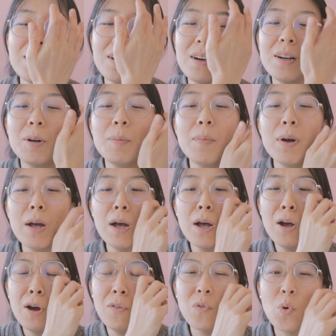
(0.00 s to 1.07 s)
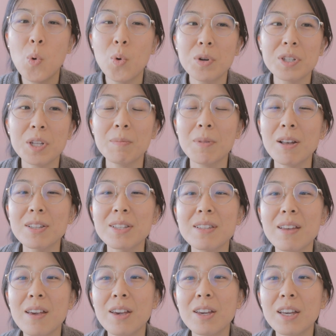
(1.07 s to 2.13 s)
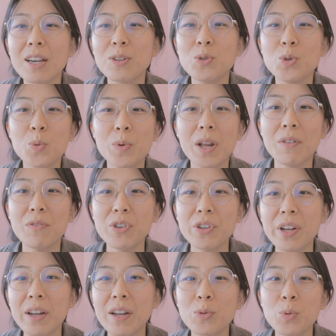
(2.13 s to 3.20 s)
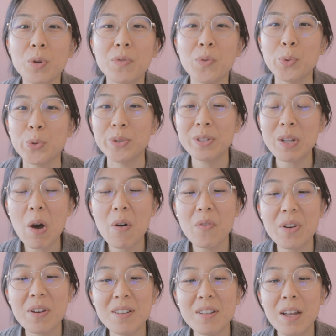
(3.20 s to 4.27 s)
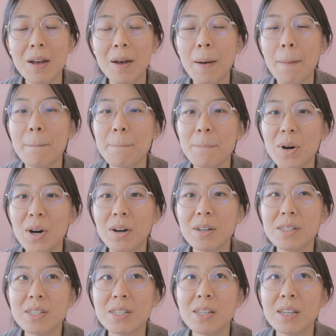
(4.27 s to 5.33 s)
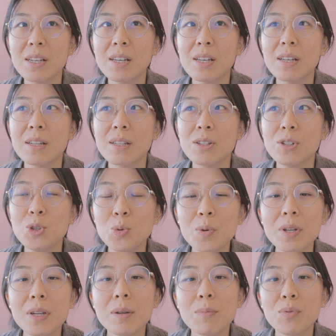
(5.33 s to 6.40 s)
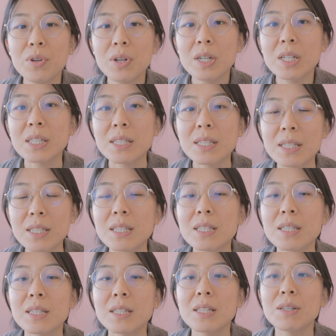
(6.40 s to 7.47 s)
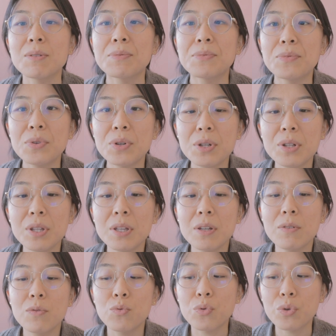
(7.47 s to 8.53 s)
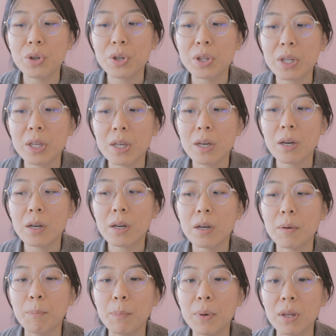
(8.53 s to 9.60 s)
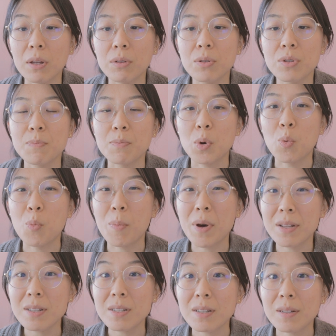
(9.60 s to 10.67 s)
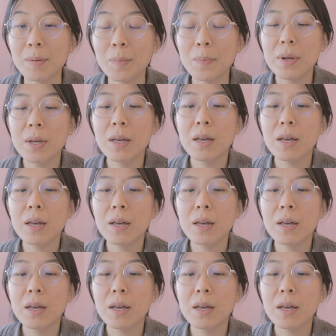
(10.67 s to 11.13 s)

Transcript: Um, of course, I'm not saying like do it every day 24 7, but doing it pretty consistently really, really uh, builds momentum